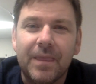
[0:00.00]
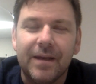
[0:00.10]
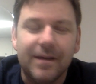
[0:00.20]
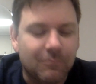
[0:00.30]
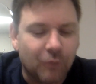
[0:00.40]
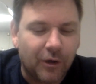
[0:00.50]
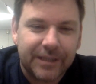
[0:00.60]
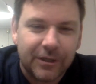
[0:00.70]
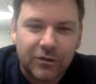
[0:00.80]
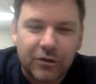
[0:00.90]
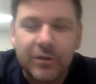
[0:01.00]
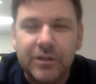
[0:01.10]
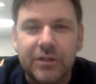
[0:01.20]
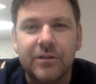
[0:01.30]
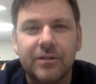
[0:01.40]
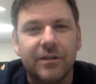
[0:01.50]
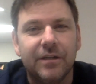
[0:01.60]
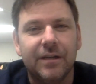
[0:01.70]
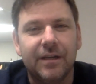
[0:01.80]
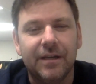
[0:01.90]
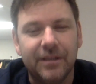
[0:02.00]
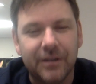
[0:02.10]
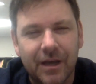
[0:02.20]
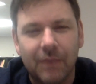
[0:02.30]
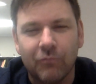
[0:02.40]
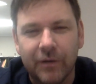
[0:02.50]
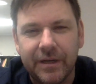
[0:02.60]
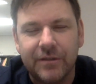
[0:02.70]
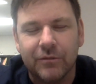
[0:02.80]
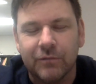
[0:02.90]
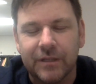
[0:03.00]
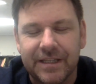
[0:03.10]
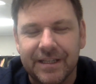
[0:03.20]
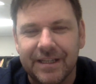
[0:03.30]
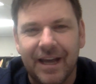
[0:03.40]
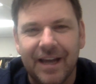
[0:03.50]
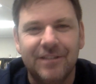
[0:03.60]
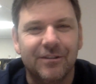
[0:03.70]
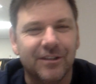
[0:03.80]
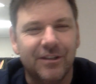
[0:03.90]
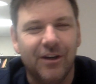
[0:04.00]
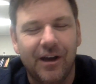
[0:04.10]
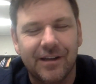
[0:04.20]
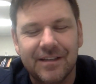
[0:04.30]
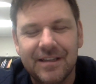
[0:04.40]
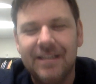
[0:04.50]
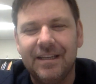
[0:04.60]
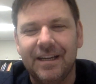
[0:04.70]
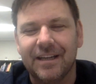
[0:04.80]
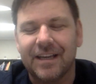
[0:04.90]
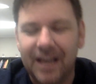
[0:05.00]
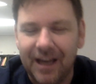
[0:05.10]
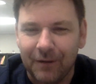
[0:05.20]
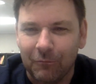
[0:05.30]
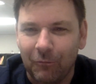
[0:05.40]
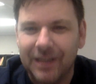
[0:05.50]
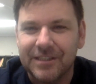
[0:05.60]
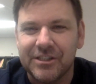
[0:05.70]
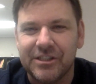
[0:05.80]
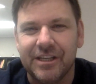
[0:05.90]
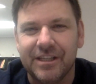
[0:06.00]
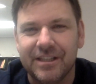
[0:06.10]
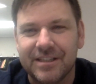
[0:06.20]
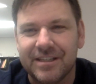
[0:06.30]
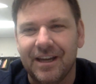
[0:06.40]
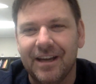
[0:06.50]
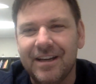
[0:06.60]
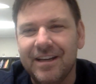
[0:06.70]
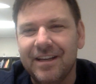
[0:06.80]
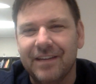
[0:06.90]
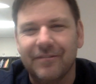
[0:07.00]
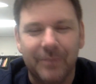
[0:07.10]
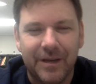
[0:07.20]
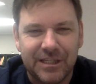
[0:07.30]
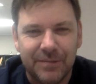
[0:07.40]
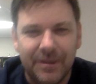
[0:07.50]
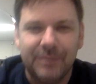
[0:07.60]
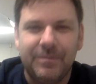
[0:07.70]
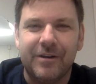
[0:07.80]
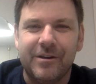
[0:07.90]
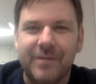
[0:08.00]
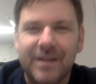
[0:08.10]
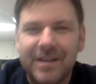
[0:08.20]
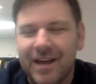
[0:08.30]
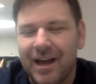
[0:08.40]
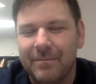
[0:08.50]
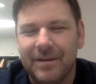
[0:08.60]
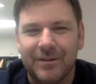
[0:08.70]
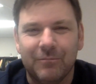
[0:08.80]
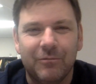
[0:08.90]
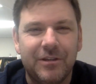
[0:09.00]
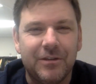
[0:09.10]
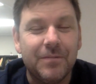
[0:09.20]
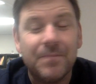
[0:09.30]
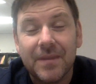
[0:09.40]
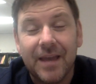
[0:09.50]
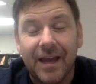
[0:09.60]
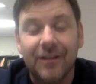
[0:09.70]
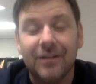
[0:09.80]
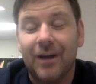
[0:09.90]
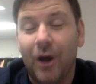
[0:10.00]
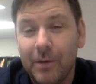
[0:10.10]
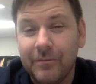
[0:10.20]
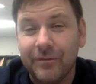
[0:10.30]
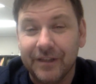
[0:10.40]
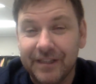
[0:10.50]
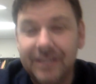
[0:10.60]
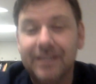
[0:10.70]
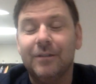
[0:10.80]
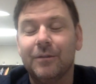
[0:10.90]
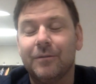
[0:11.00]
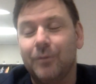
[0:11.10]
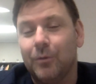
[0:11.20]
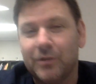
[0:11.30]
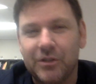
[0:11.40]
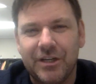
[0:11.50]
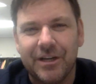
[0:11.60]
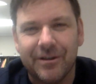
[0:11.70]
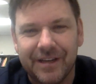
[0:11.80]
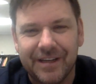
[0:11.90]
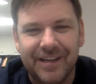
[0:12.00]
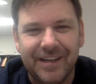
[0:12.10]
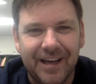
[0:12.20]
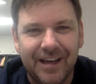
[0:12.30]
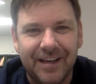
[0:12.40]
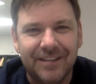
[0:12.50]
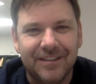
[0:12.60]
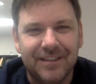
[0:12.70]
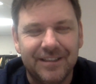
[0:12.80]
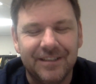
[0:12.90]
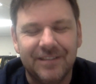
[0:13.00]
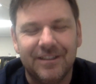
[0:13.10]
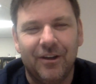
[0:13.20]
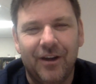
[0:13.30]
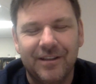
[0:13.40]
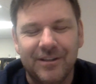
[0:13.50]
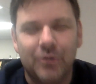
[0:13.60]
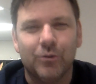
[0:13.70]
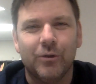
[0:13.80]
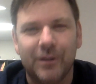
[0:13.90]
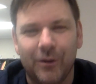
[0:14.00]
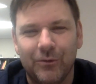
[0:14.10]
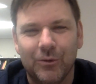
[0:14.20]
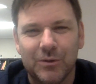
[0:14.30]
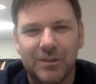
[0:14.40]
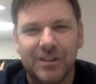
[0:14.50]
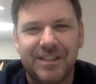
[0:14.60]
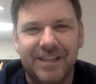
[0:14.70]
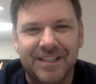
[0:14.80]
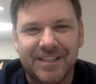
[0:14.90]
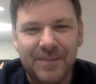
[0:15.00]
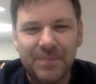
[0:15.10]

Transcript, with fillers: uh, write down lots of questions and uh, you come ready to really engage on the night. And I can't wait to share this uh, information about the Perry uh, method with you, and hopefully look forward to sharing in uh, in the, in the delight and the joy of your success.